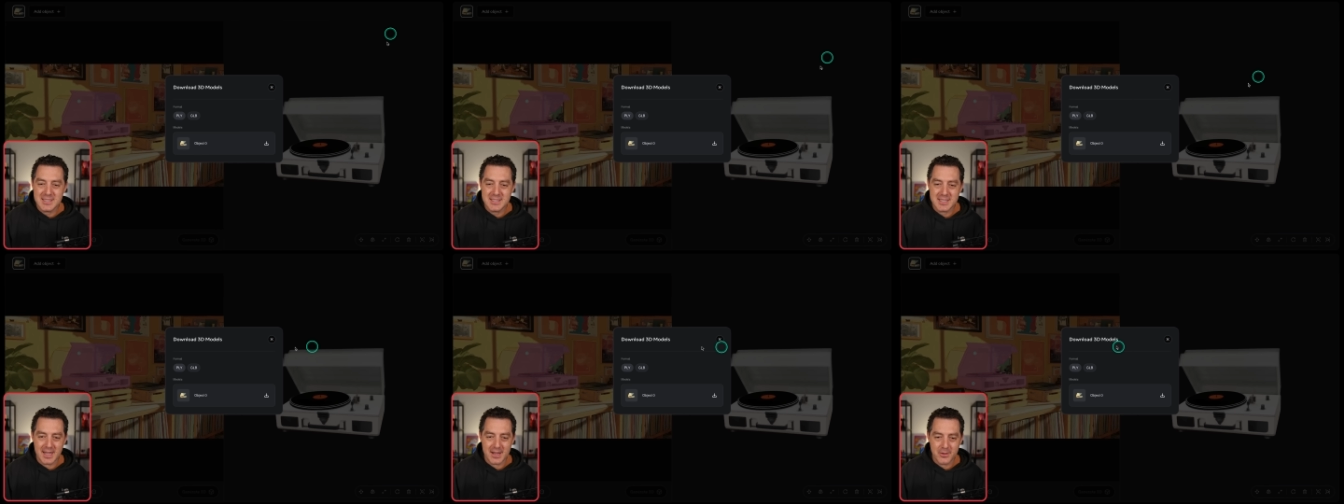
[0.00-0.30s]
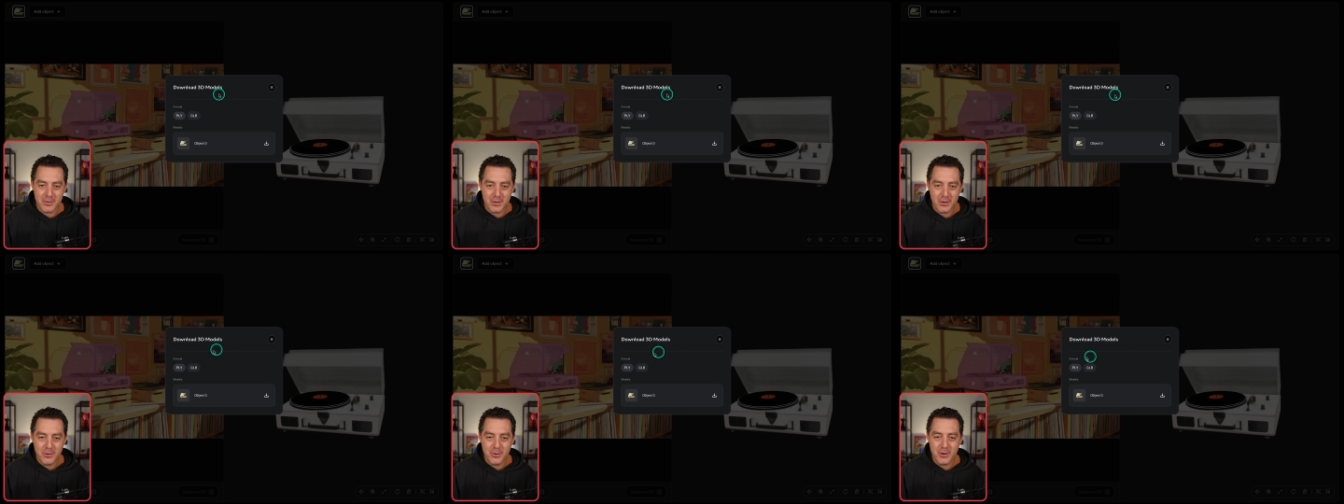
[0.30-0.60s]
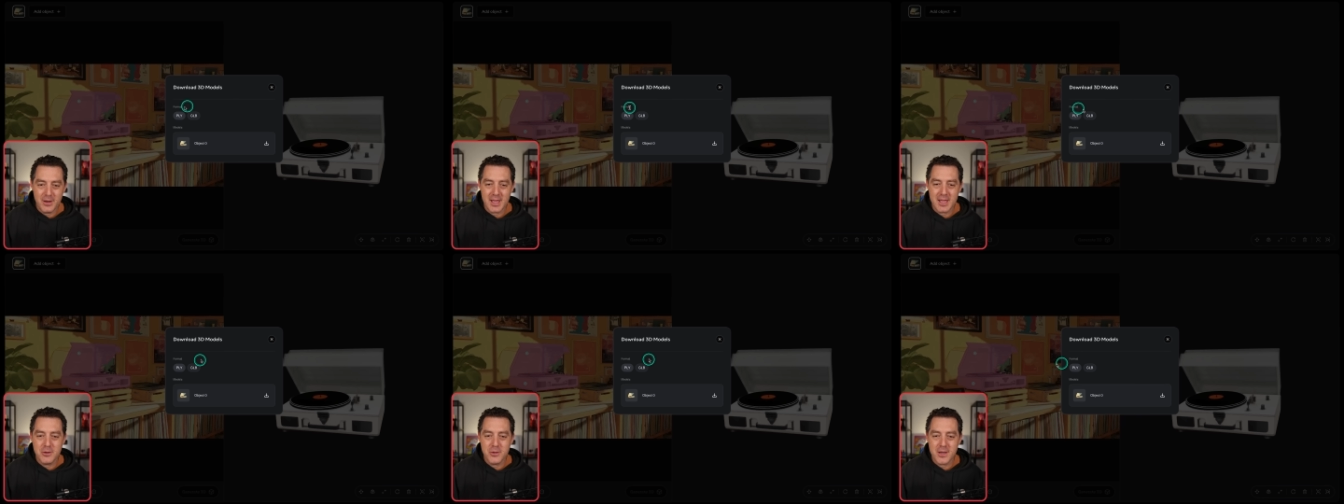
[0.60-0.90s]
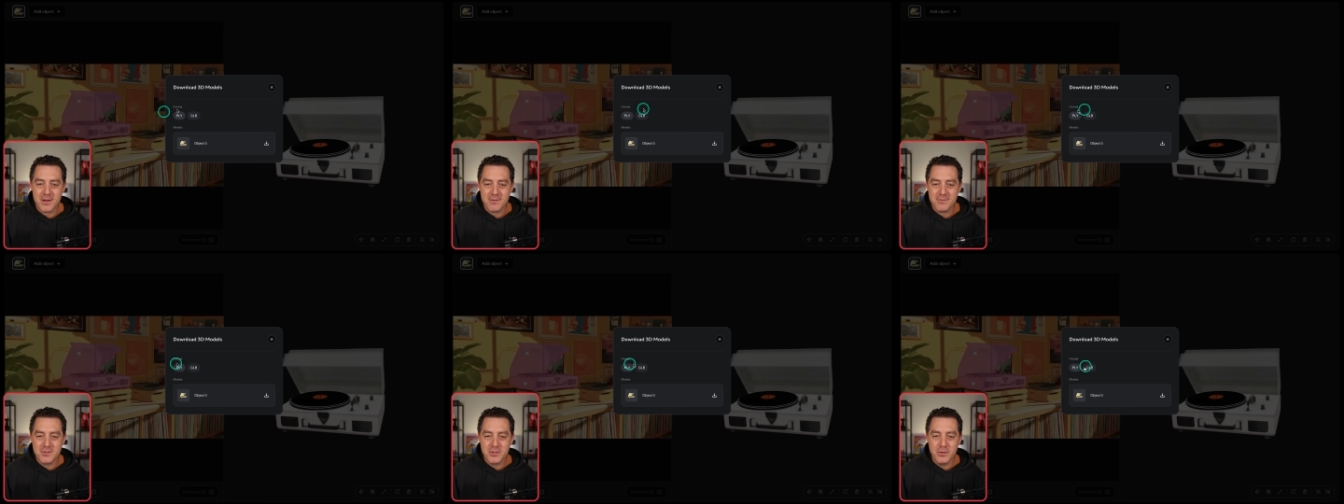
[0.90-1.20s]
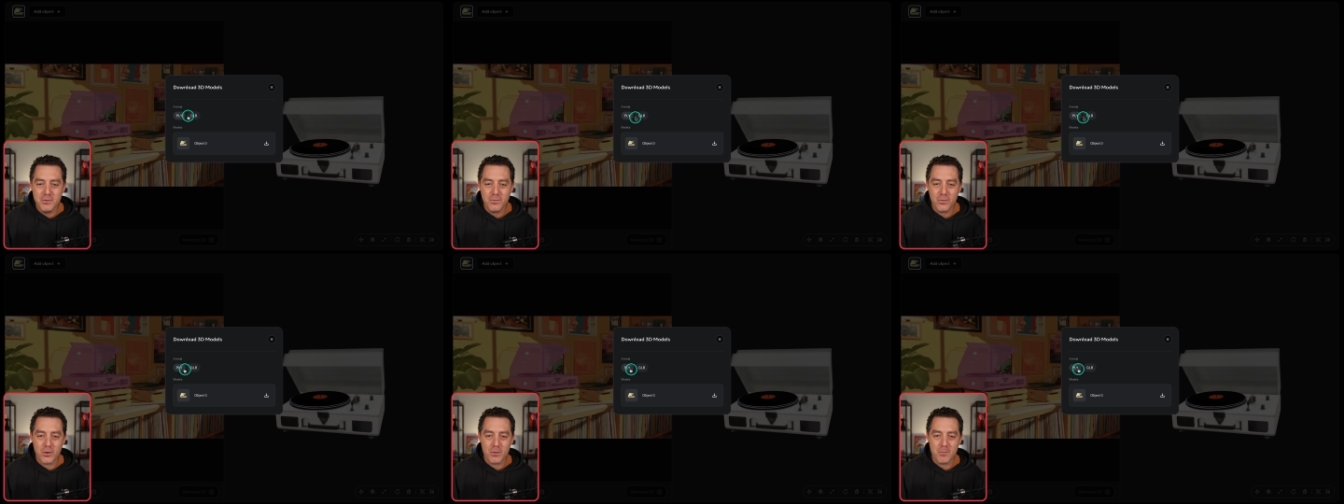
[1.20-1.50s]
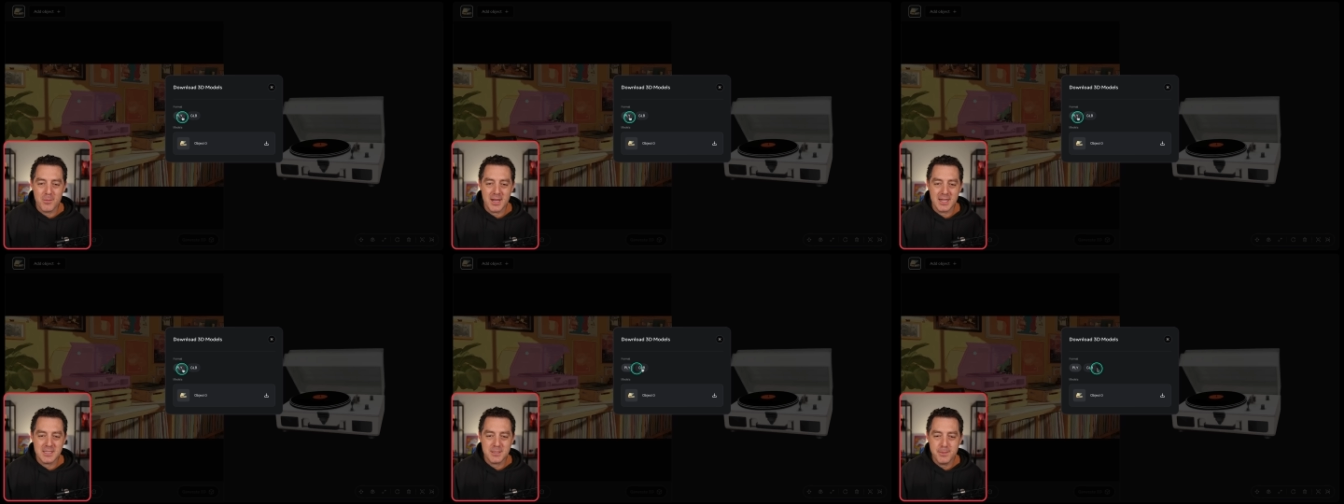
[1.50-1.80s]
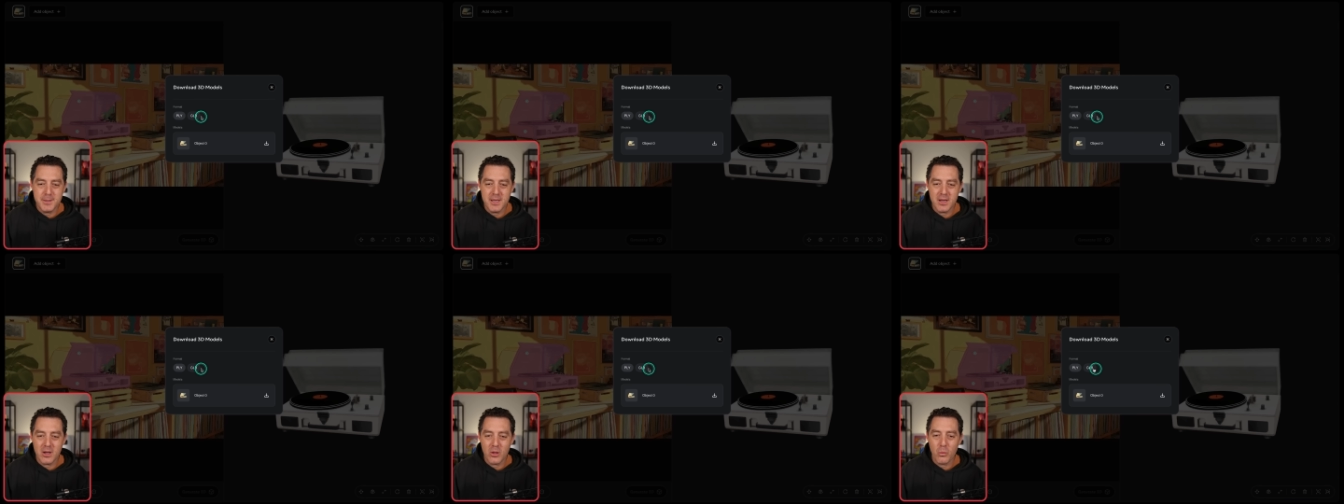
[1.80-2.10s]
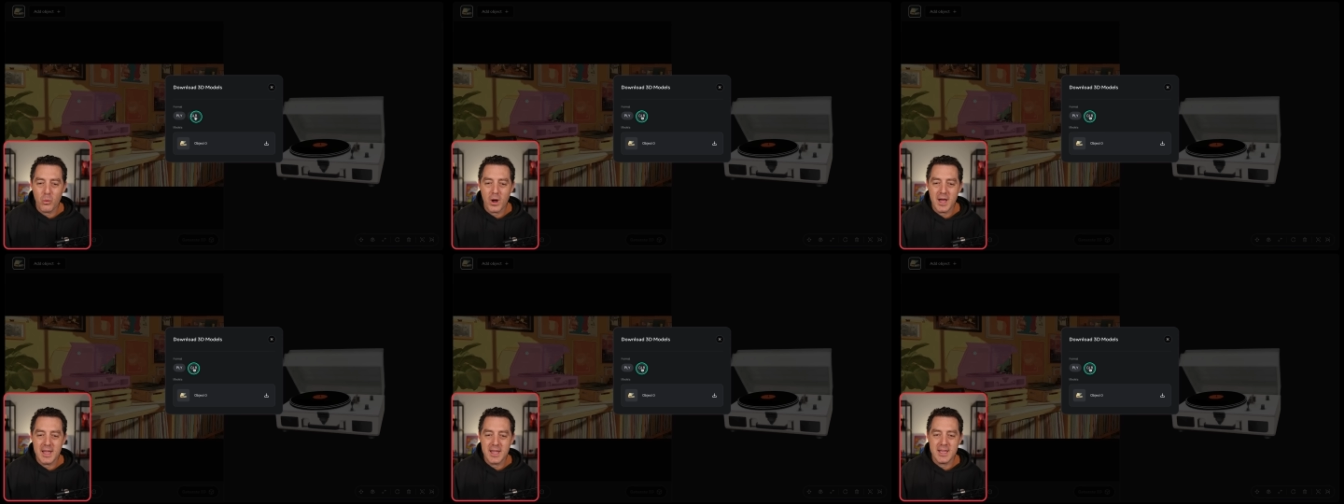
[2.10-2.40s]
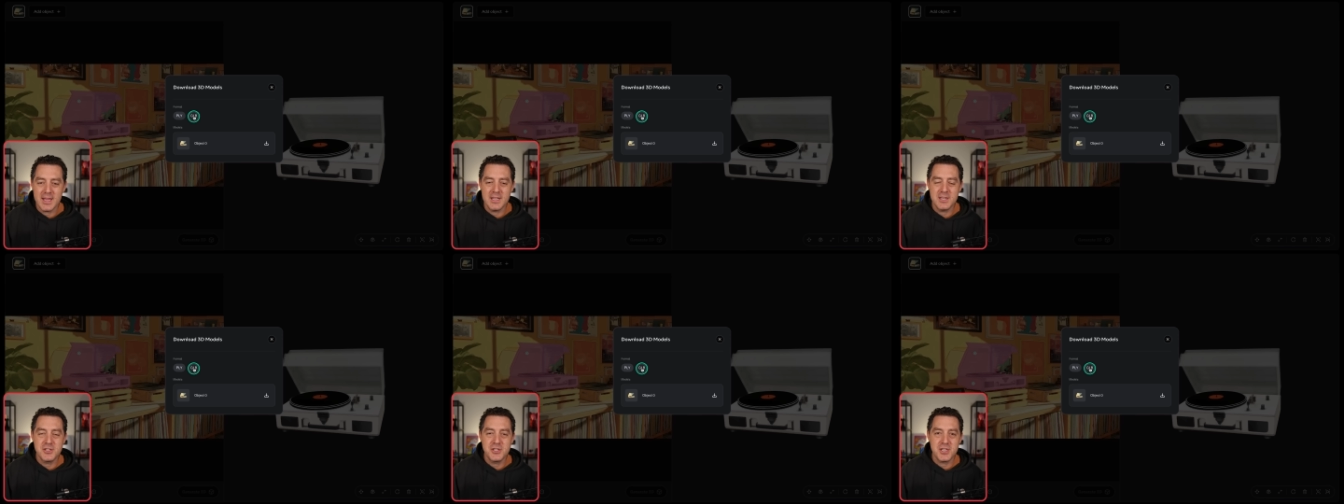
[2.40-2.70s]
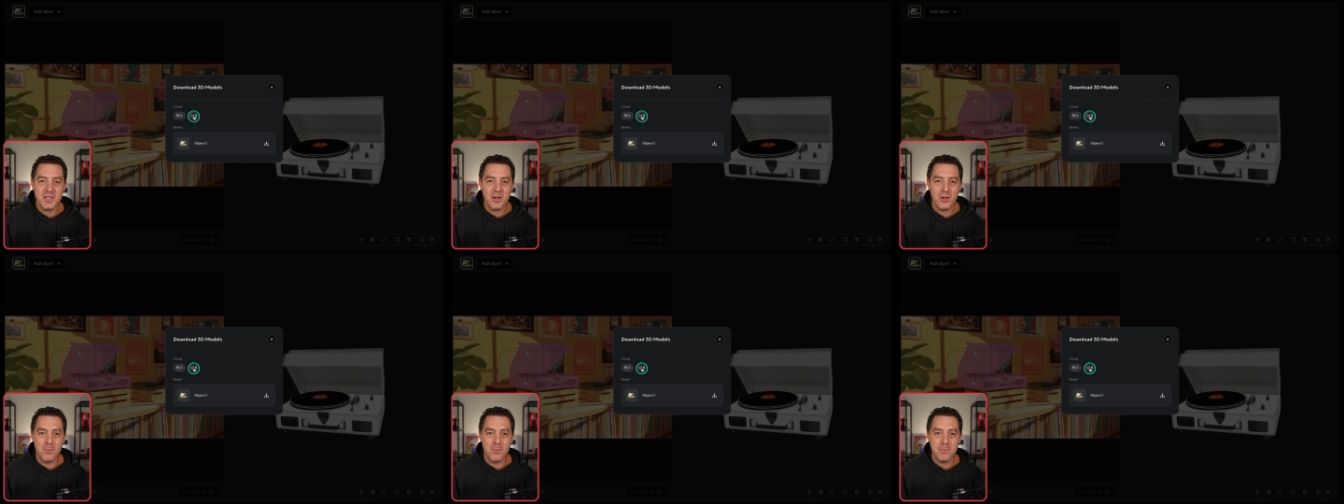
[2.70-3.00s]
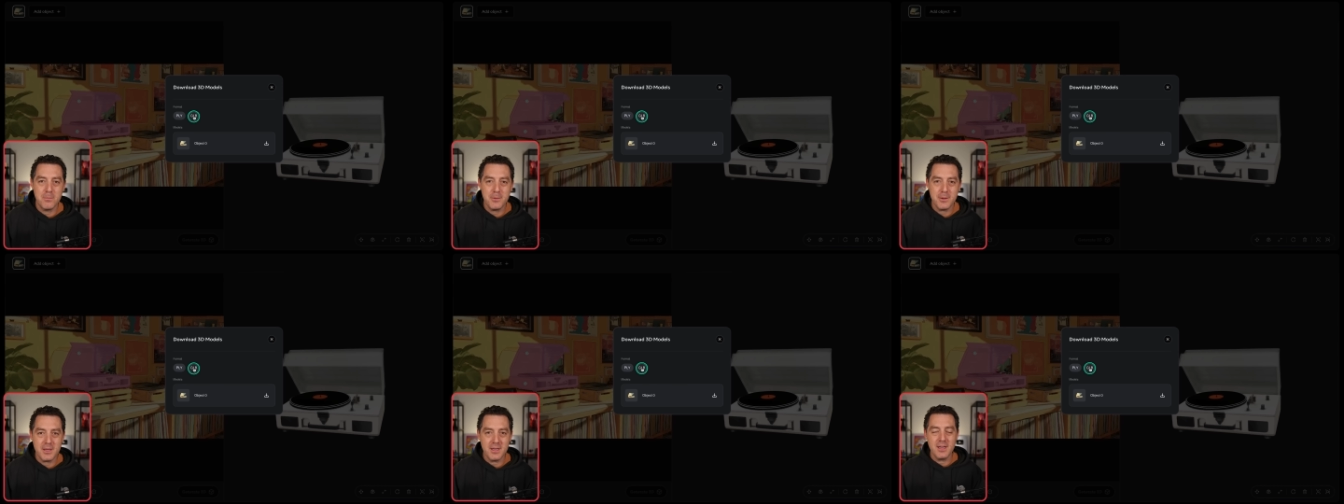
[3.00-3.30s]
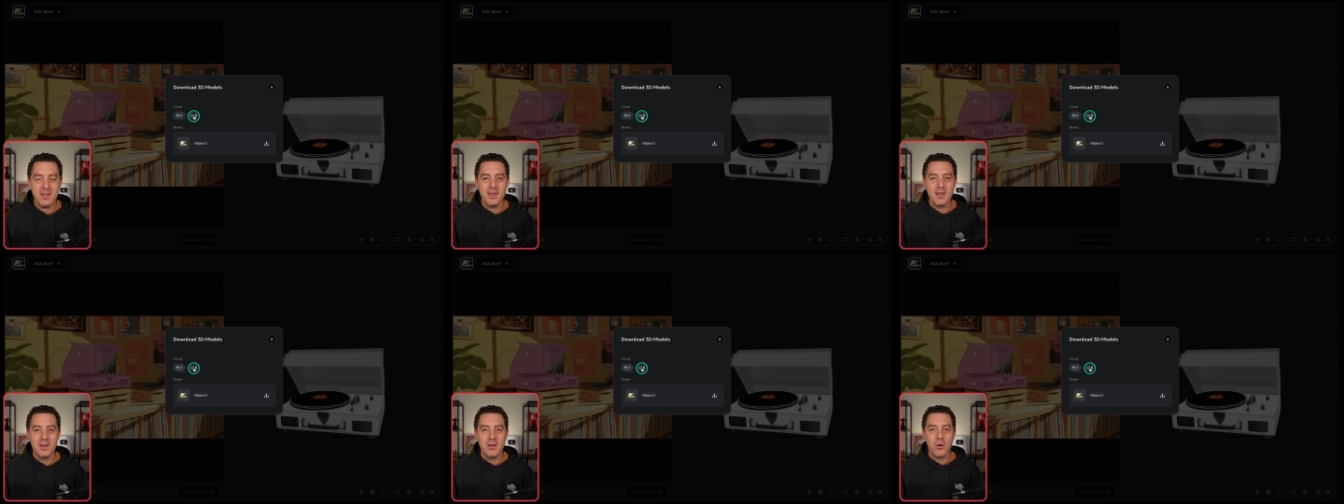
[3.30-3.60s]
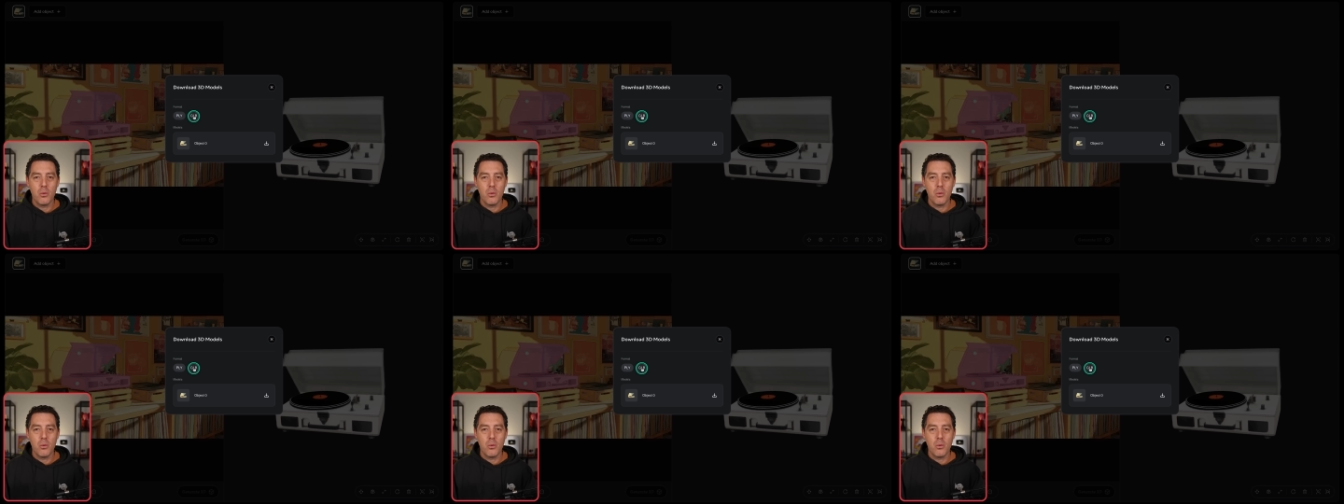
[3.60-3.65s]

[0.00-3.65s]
download and you have two formats, PLY and GLB.